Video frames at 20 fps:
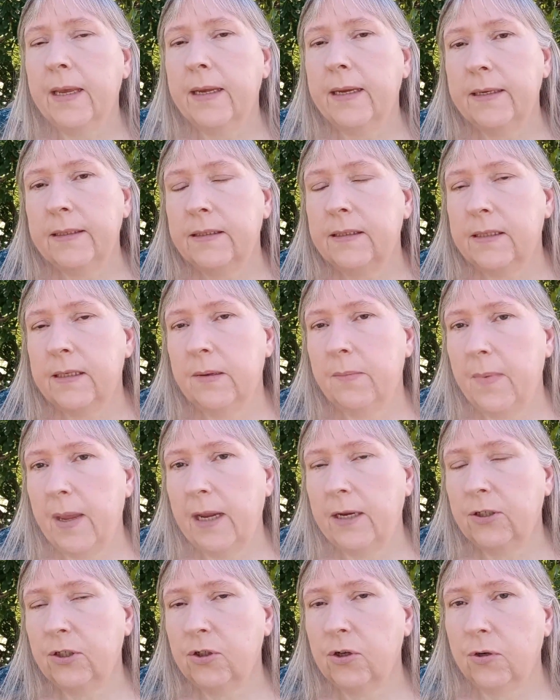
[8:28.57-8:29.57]
is to
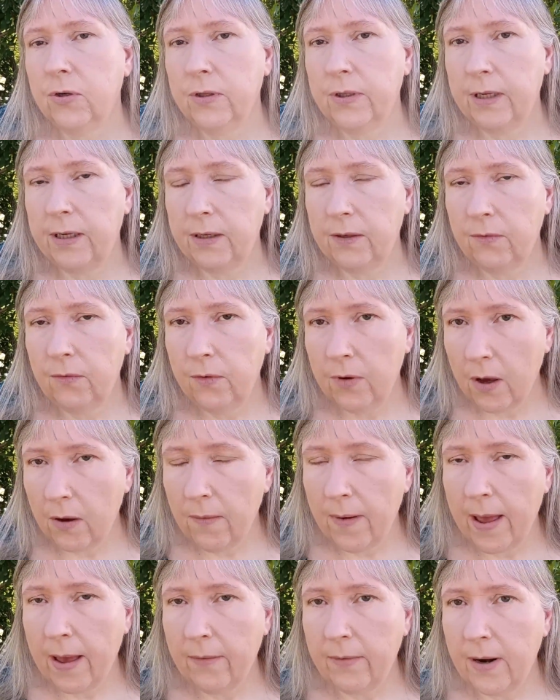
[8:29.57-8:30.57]
make sure that you
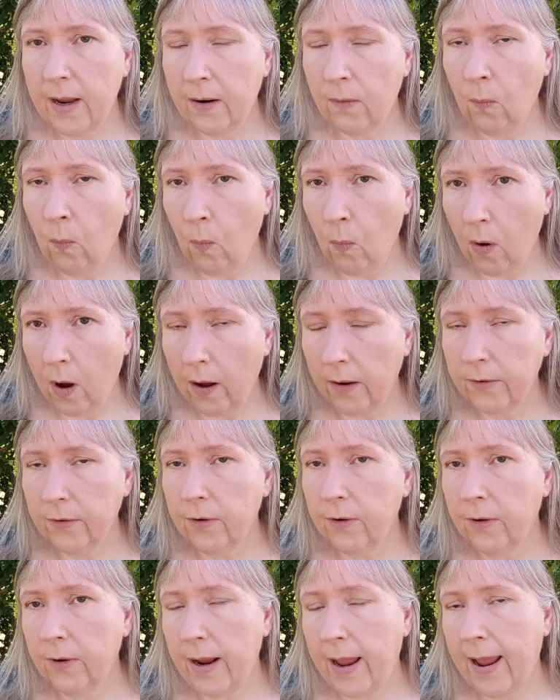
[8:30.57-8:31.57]
go out and
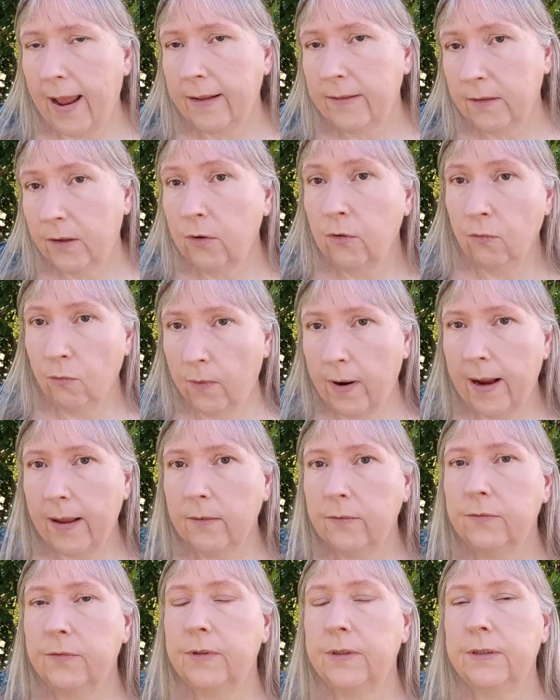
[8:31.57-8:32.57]
water at the
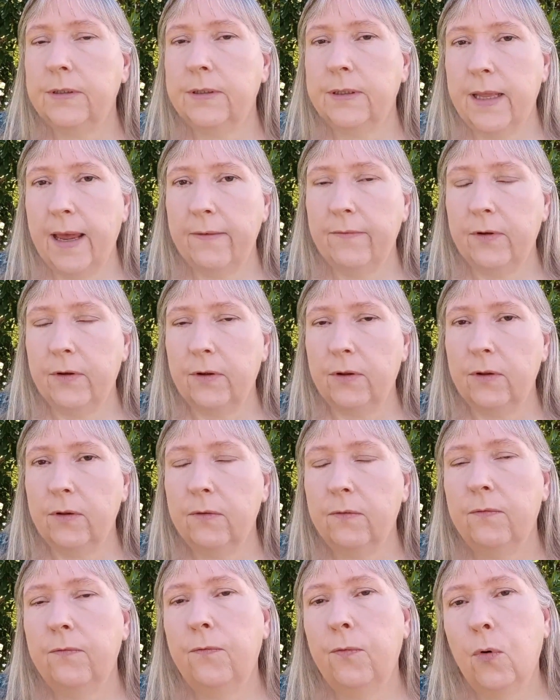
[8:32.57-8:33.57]
ground level
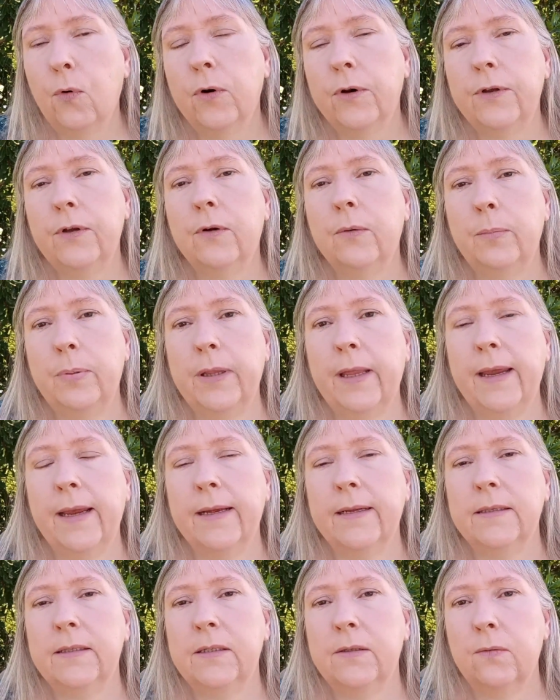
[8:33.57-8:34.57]
for your
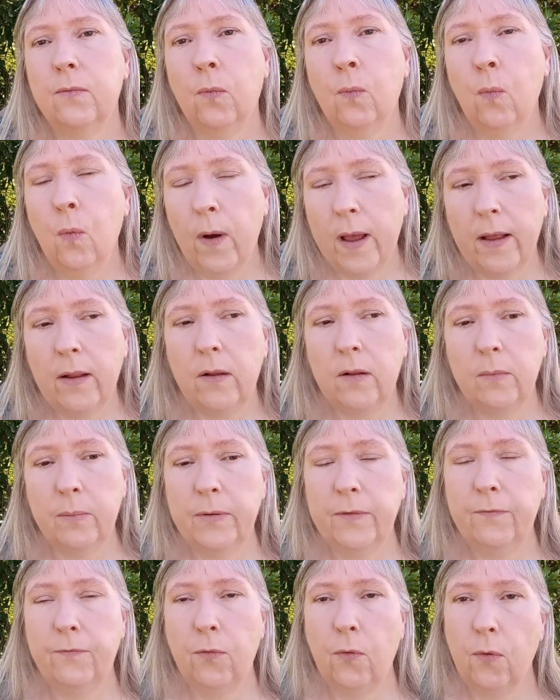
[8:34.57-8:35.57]
plants well
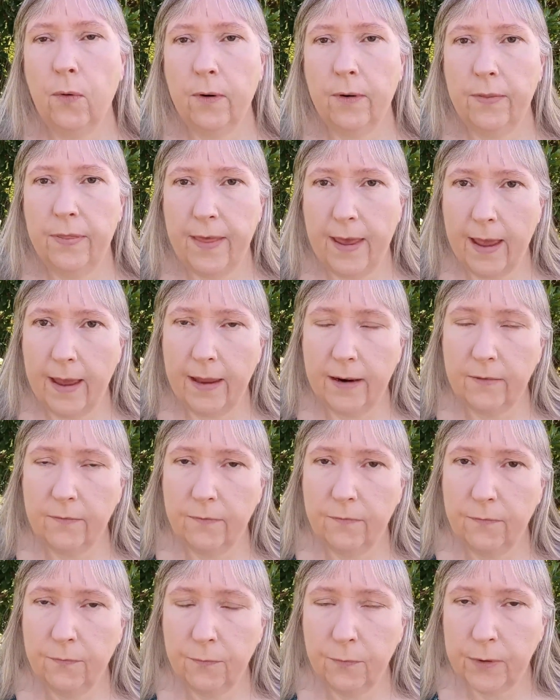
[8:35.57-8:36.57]
before that
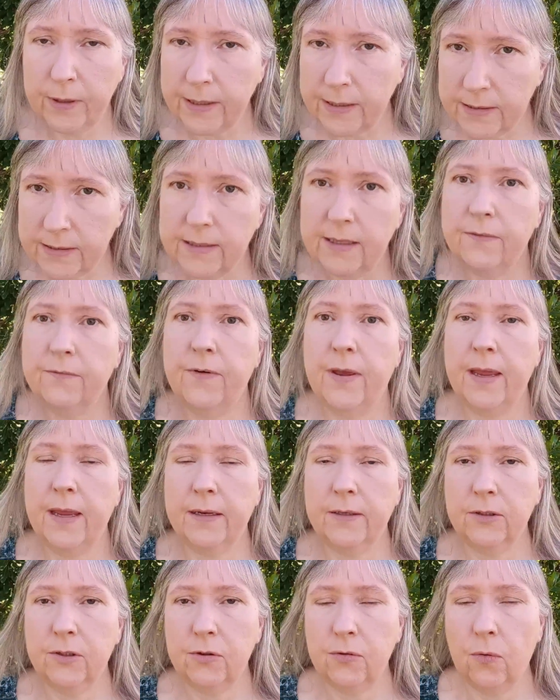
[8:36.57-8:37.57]
freeze
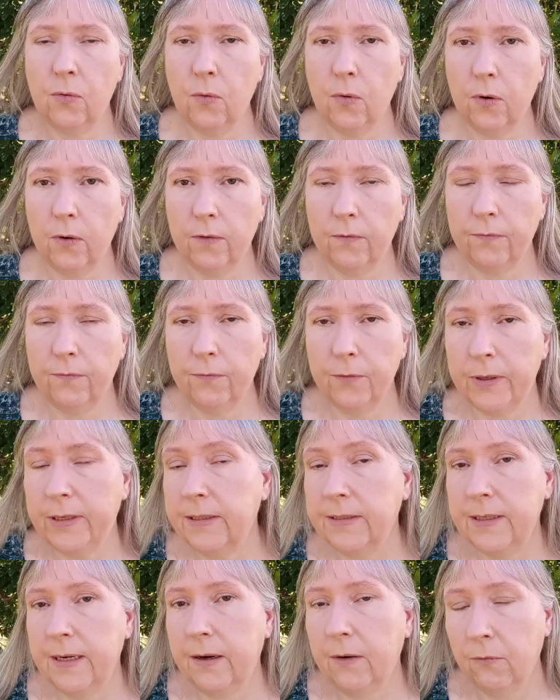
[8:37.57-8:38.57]
event or
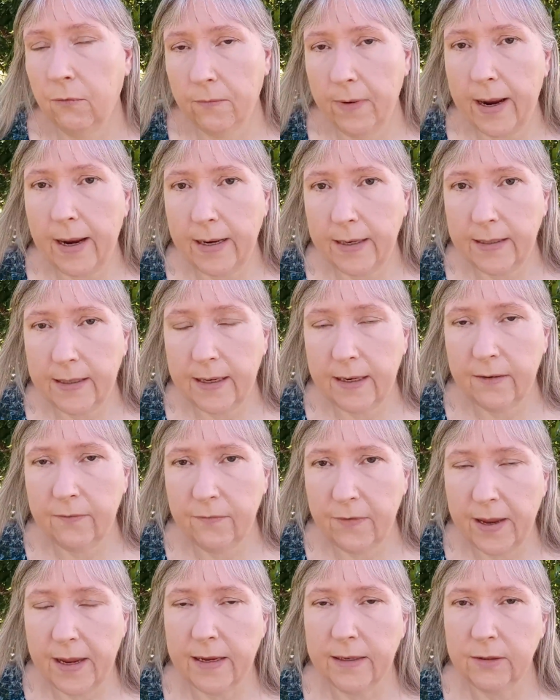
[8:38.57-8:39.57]
freezing rain
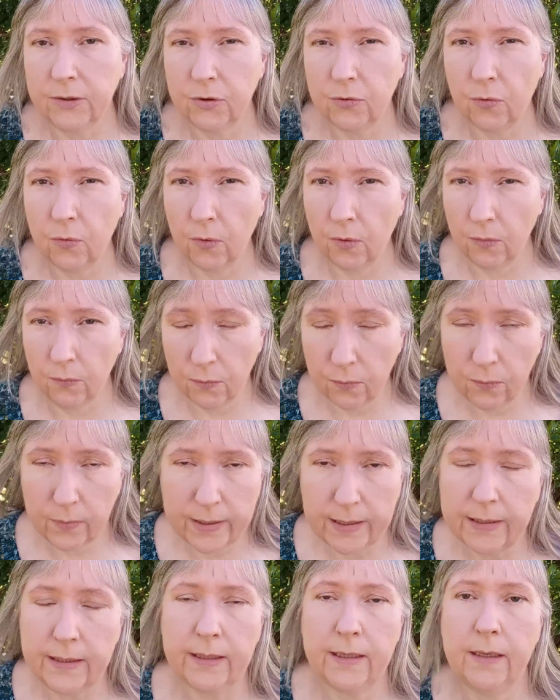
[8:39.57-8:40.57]
event or
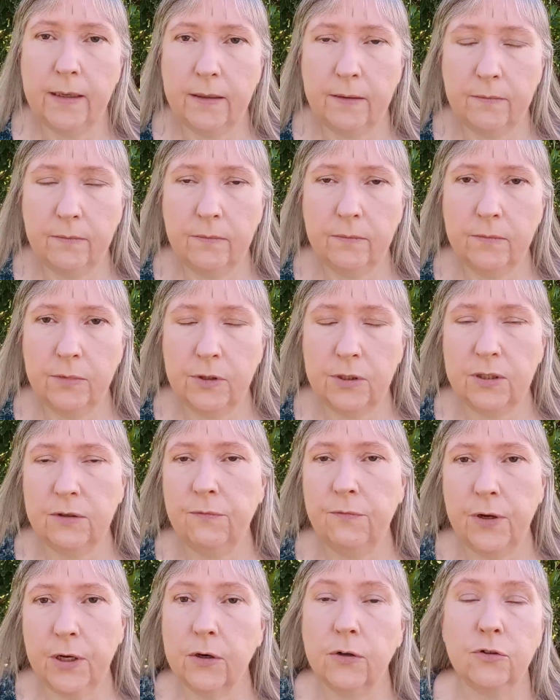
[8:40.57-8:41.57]
really
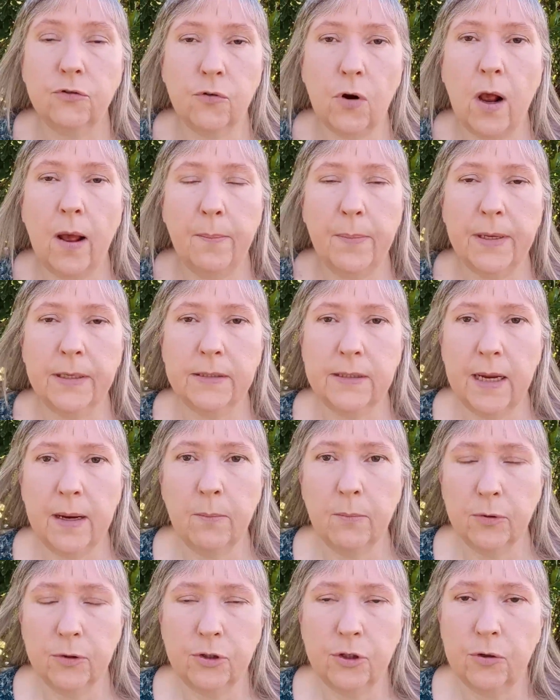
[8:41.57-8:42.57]
severe drop in
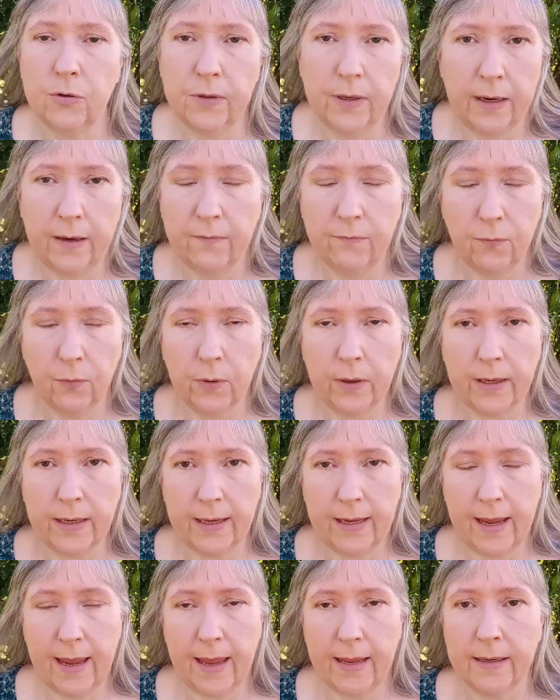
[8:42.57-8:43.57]
temperature, like if we're going
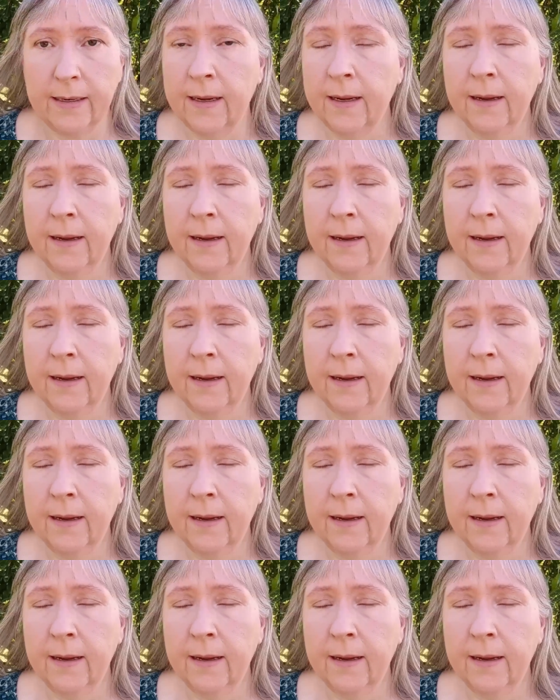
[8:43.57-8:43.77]
to get